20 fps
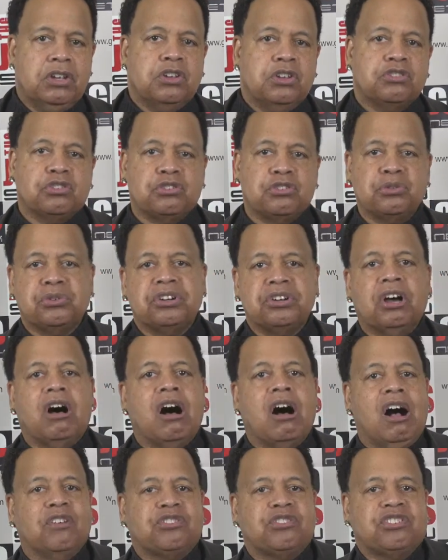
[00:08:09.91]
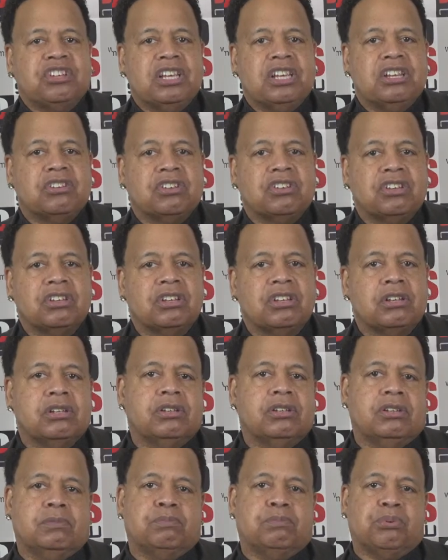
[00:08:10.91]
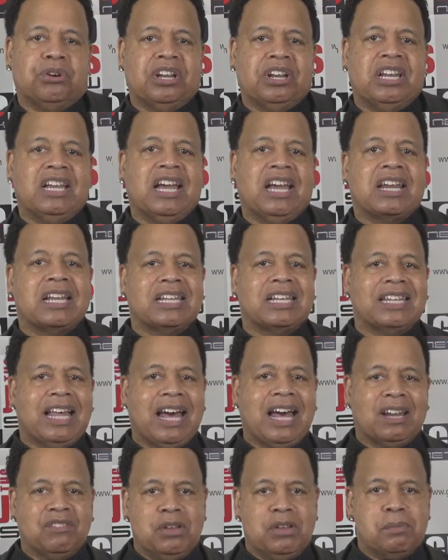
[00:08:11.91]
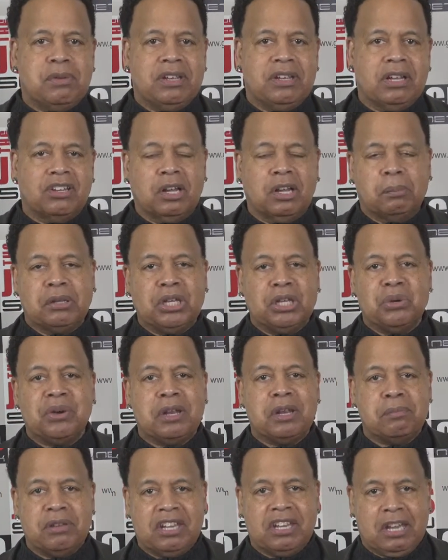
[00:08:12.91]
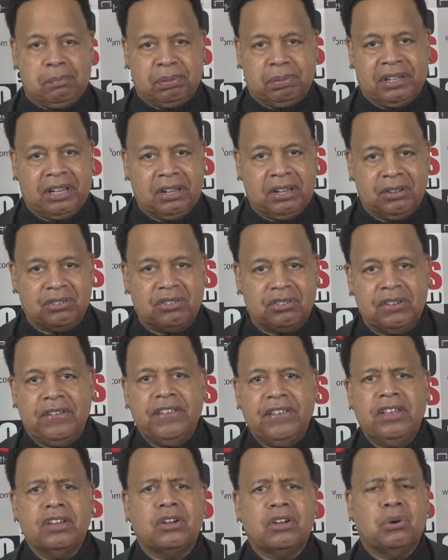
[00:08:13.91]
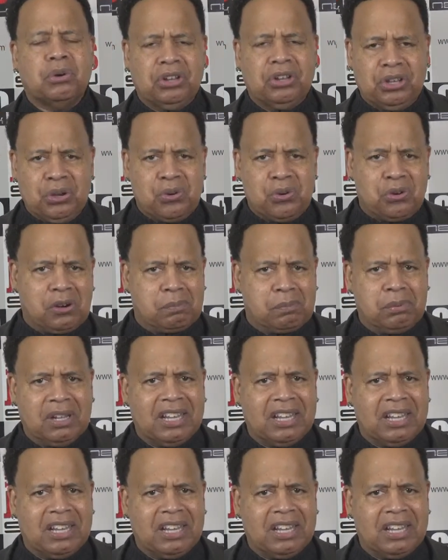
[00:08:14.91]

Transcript: So during the off season, Britney and a lot of WNBA players go to Europe.